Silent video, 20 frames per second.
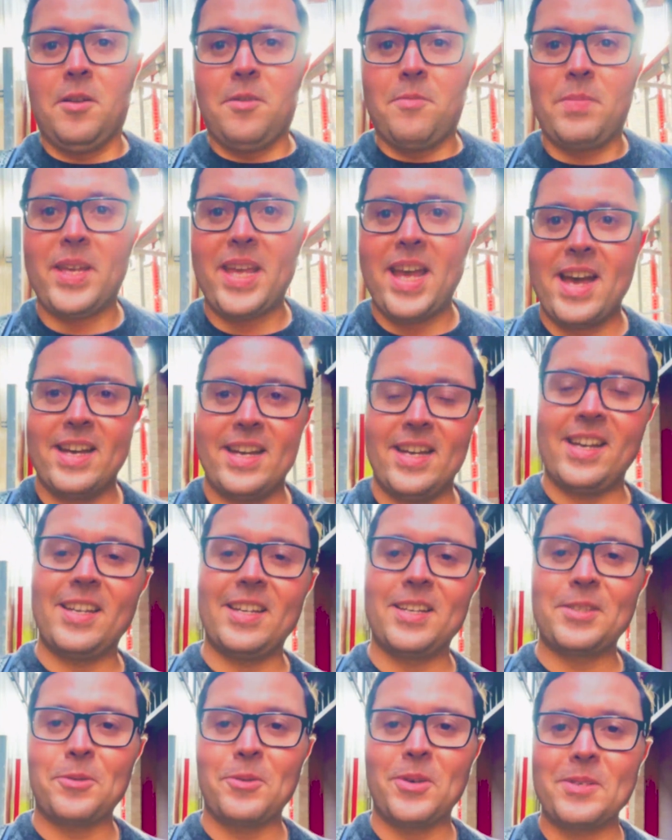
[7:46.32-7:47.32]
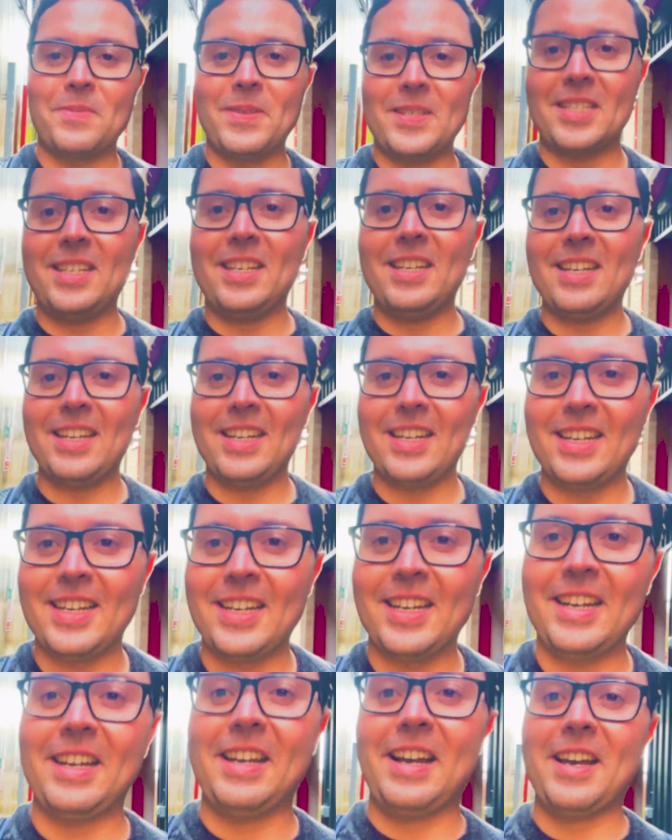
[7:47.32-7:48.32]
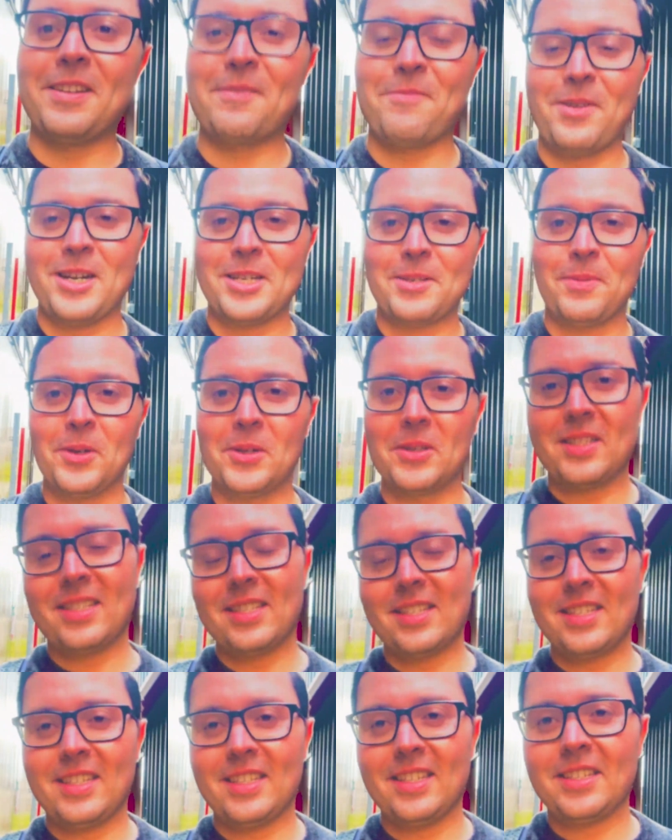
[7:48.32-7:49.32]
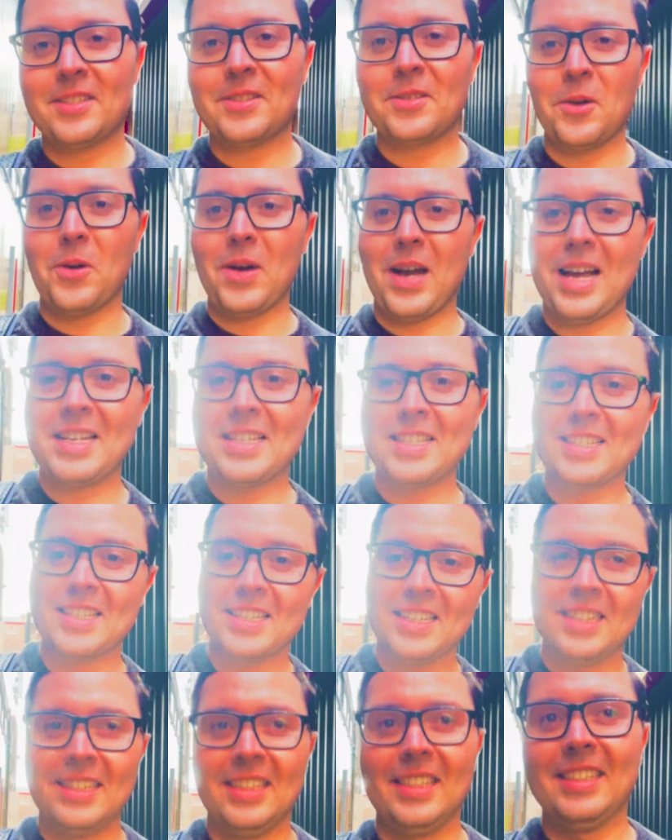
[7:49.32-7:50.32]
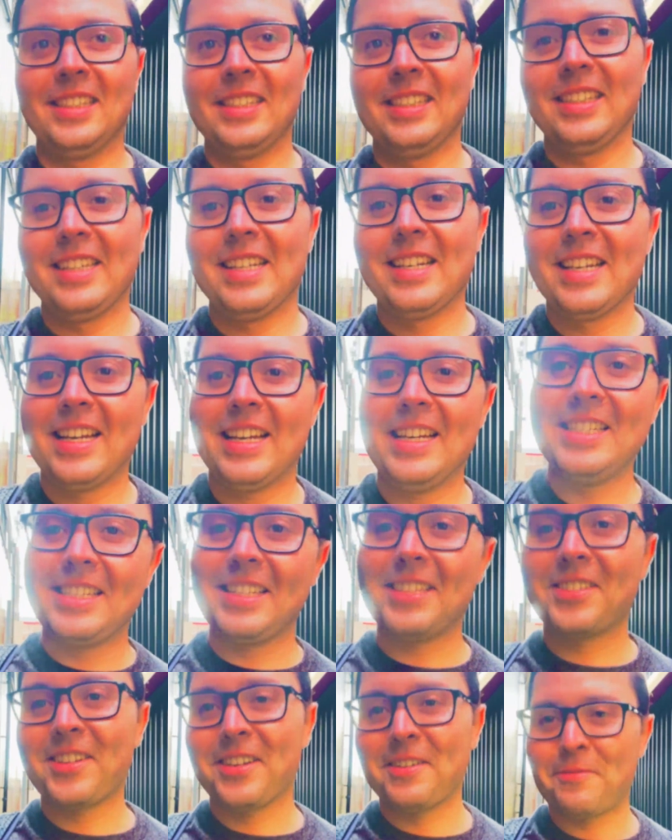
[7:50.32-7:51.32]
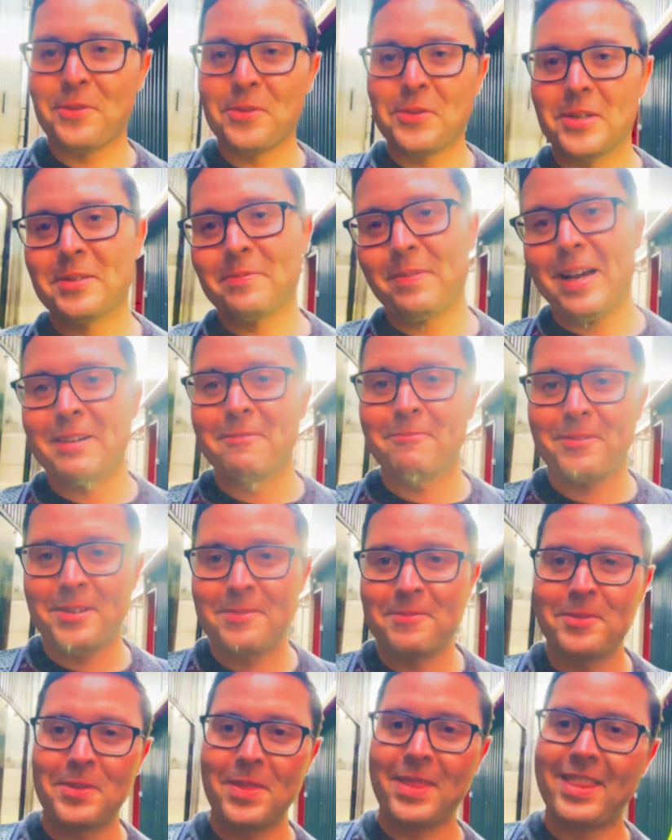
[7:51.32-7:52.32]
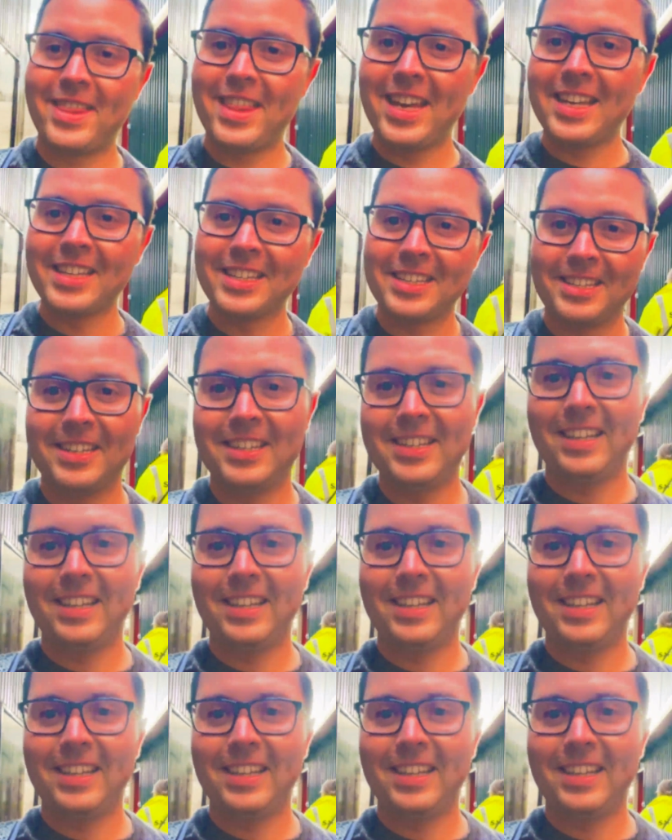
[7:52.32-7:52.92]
But yeah, it's always busy in a press box. It's not as easy and straightforward as perhaps people think.